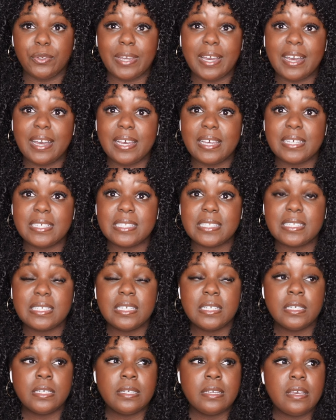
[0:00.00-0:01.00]
guys
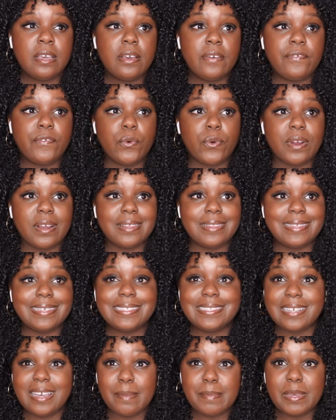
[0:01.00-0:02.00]
for
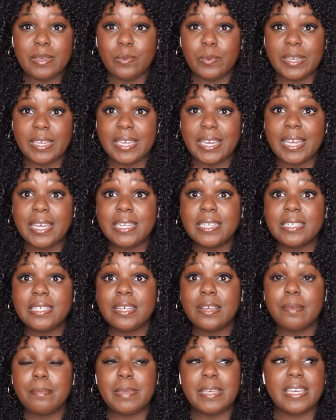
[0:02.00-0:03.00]
this coming weekend
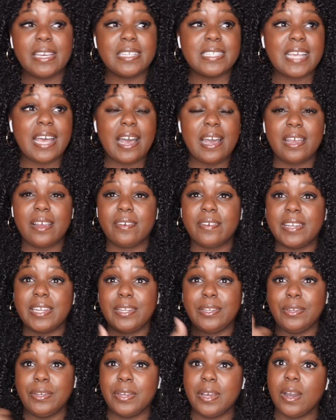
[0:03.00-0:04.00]
because I
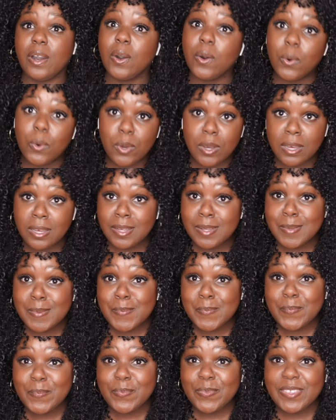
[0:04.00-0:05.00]
already know
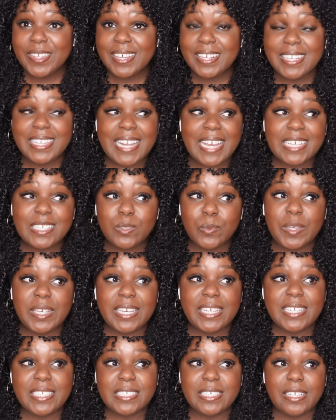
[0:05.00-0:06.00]
next
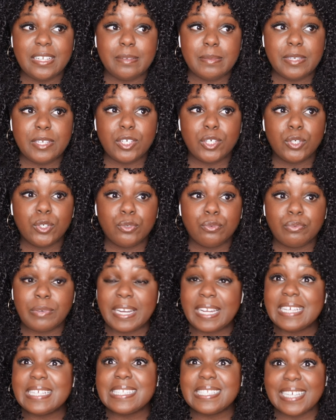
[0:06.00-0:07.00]
weekend is gonna be
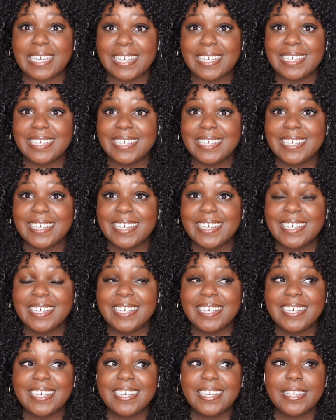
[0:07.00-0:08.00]
crazy
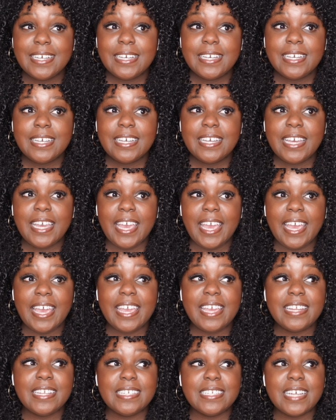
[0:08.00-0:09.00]

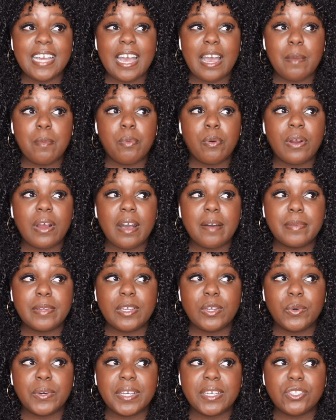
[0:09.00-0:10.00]
and I'm
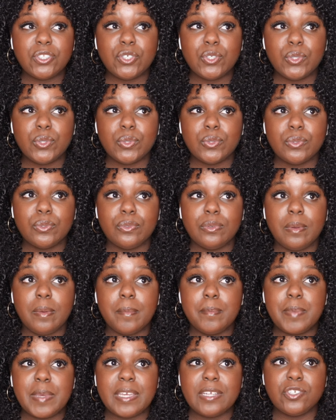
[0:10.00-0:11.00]
probably going to
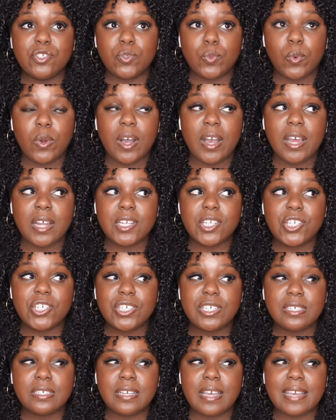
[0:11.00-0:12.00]
binge
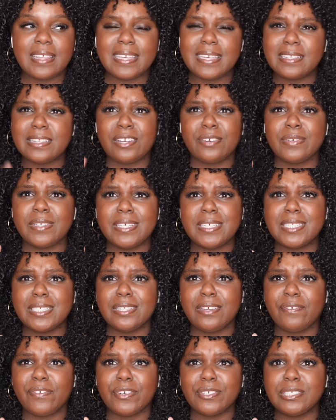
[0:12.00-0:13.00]
watch I think they're releasing
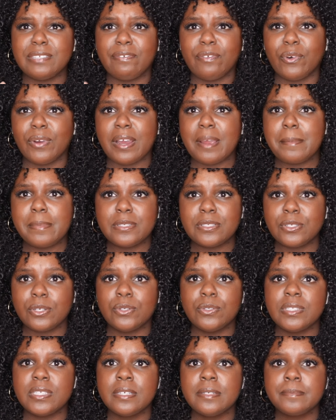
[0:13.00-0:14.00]
the first four
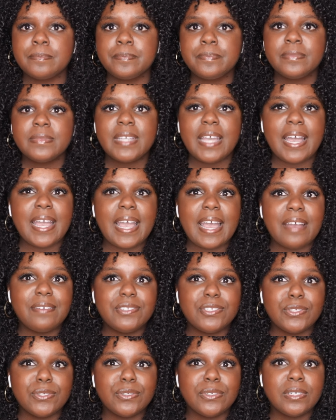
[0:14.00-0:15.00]
episodes. I have
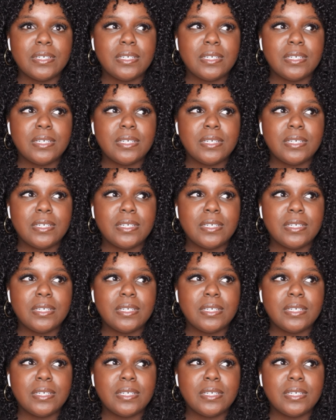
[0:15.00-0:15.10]
to.